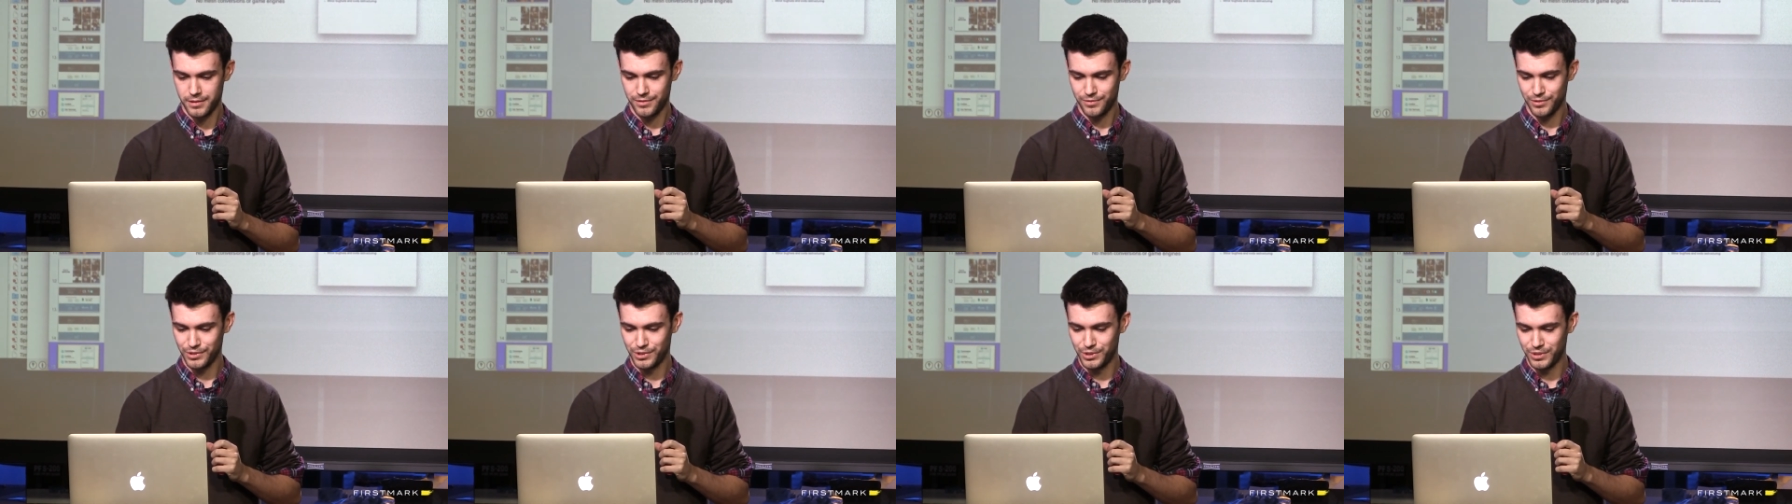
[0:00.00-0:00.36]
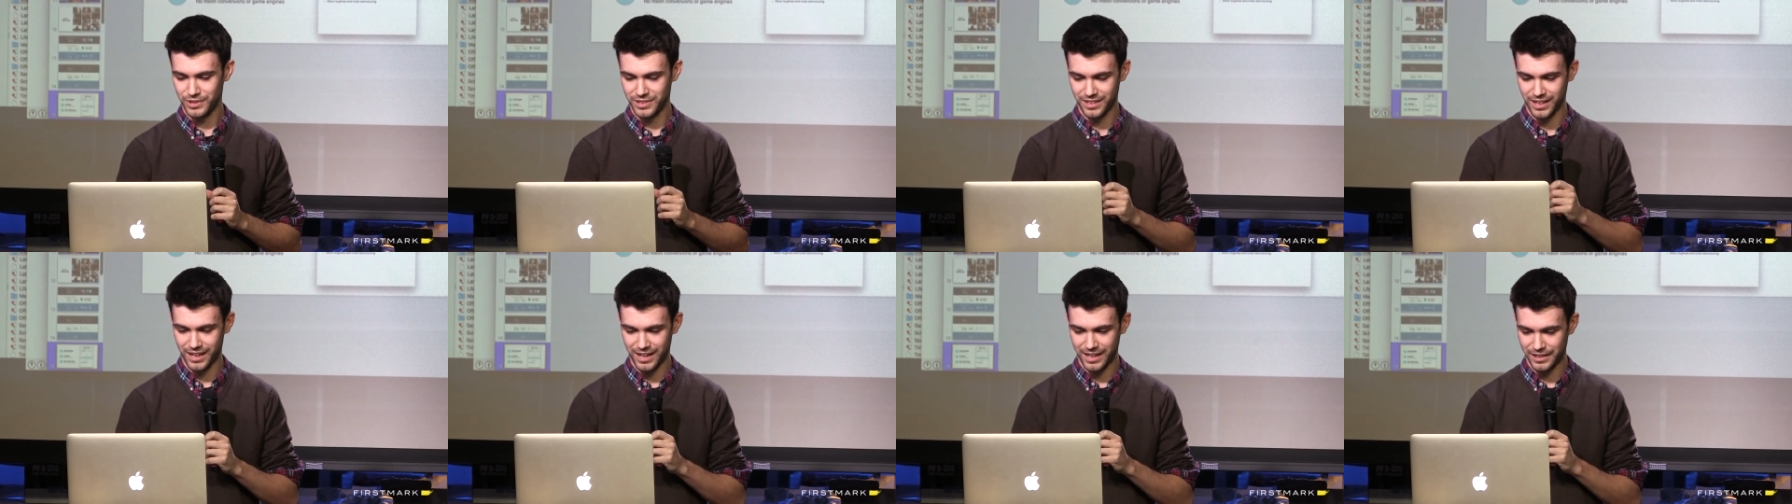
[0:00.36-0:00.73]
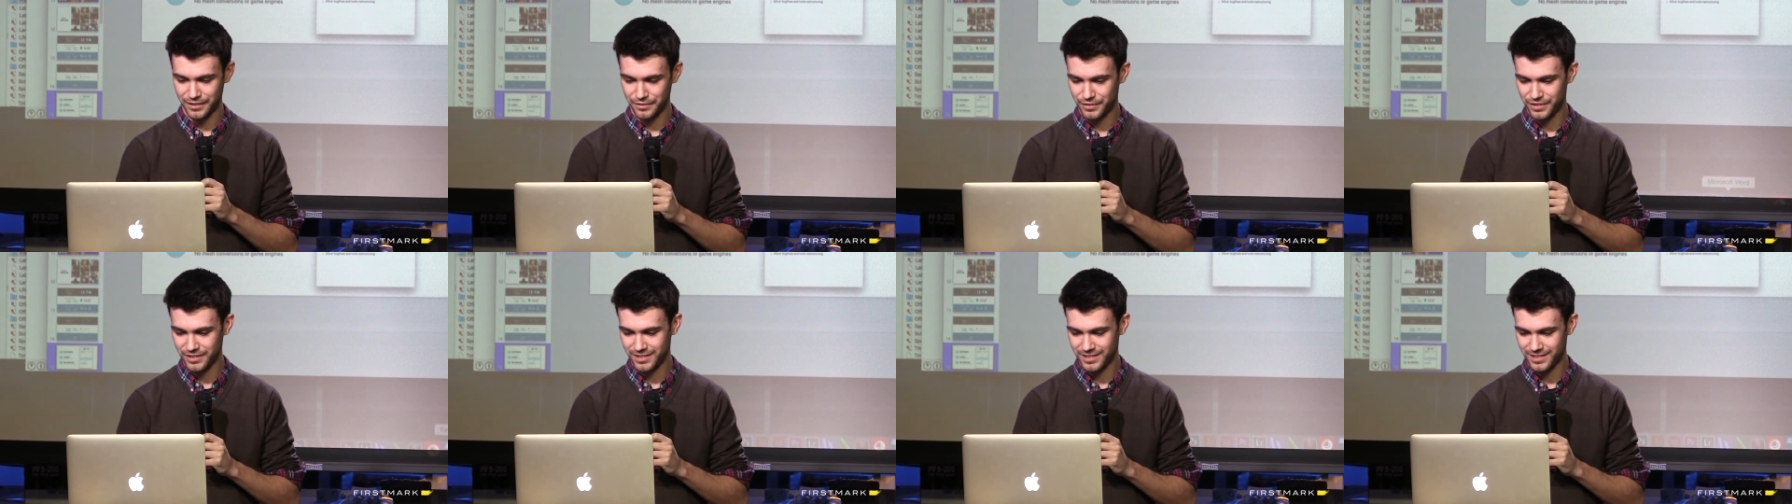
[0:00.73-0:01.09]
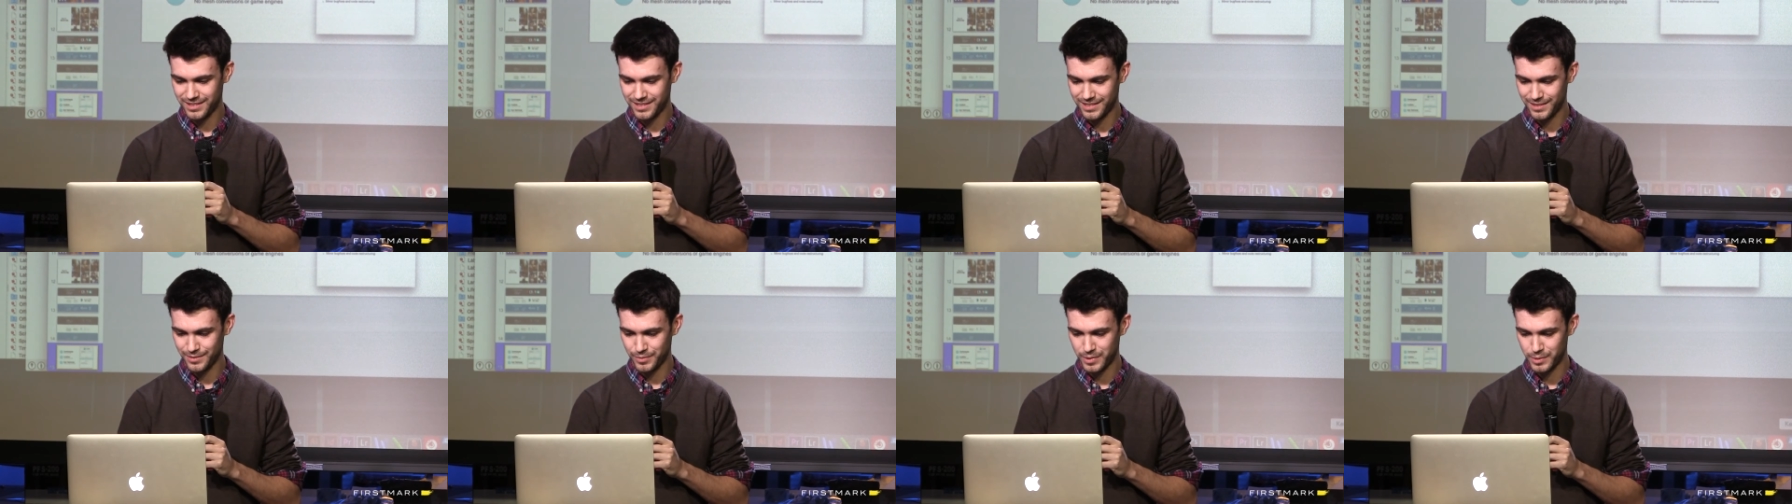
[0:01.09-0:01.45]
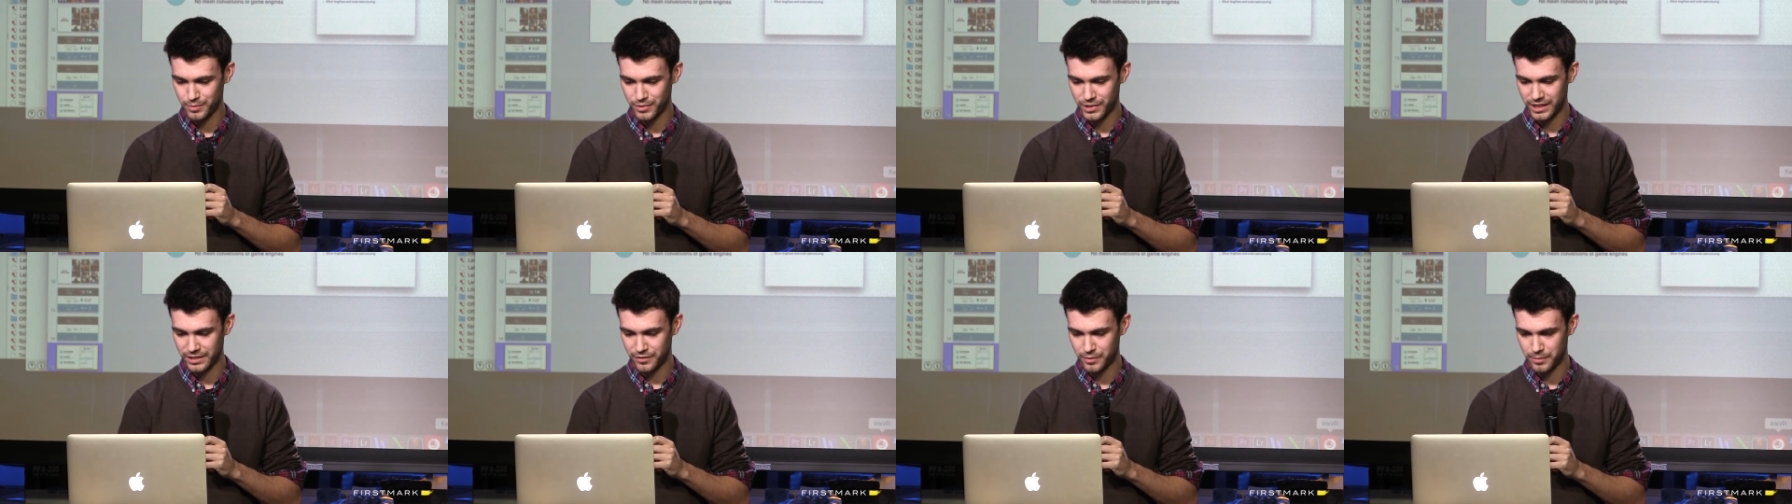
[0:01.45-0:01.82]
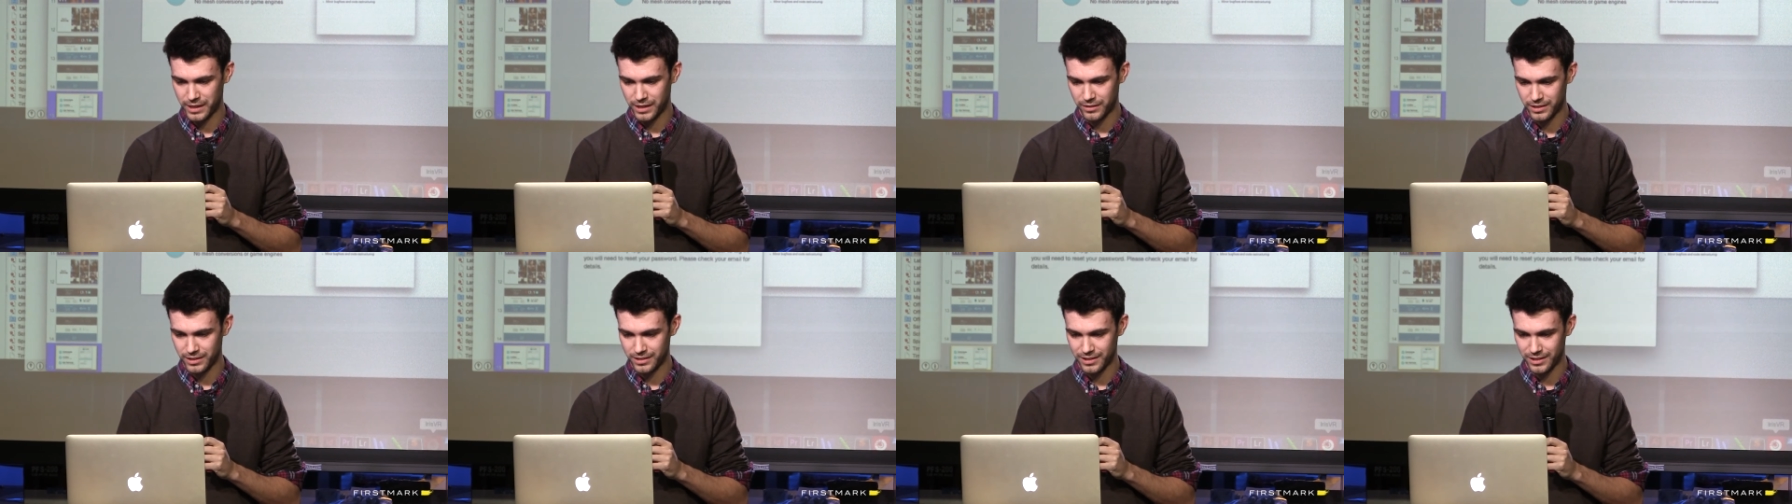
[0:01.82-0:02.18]
We'll do it live. I'll be brave
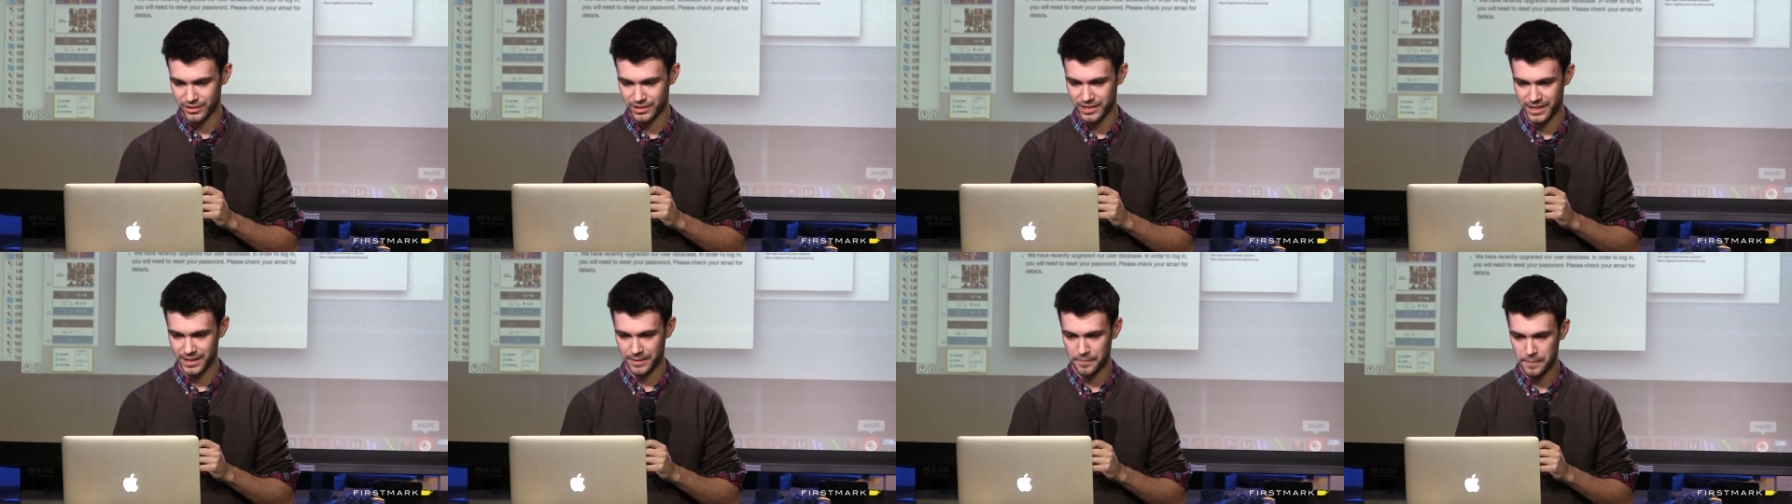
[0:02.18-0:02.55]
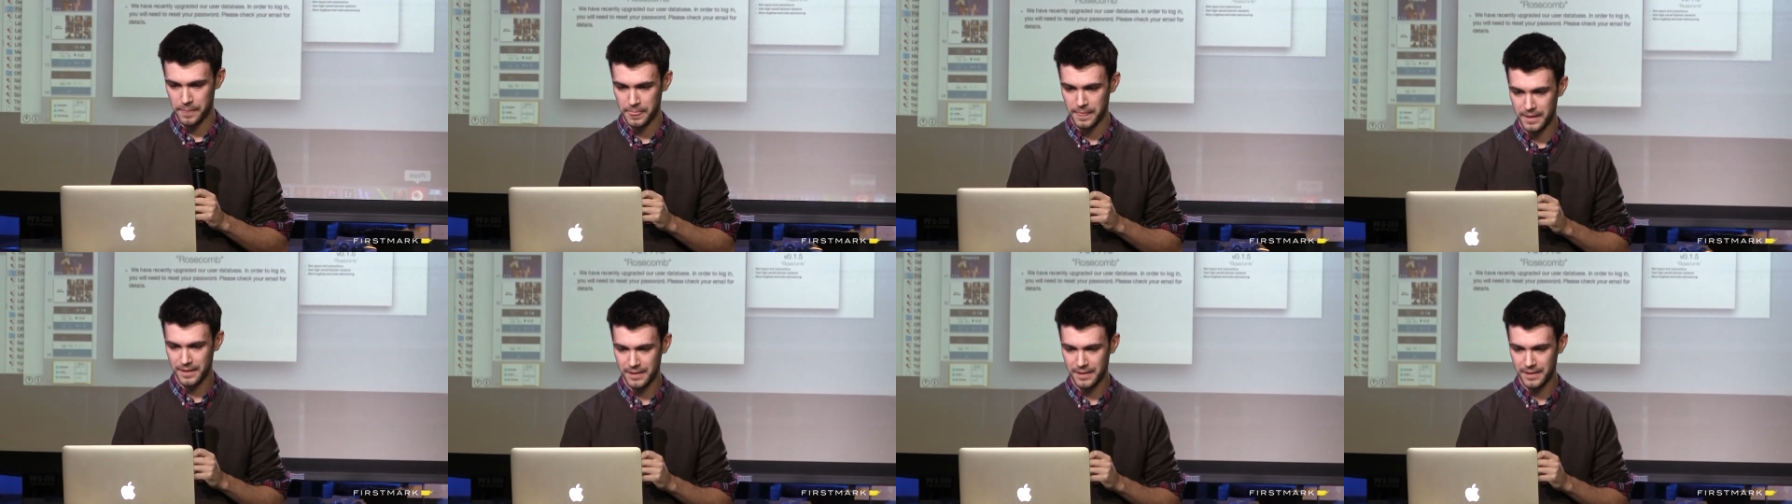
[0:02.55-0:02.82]
about it. Okay.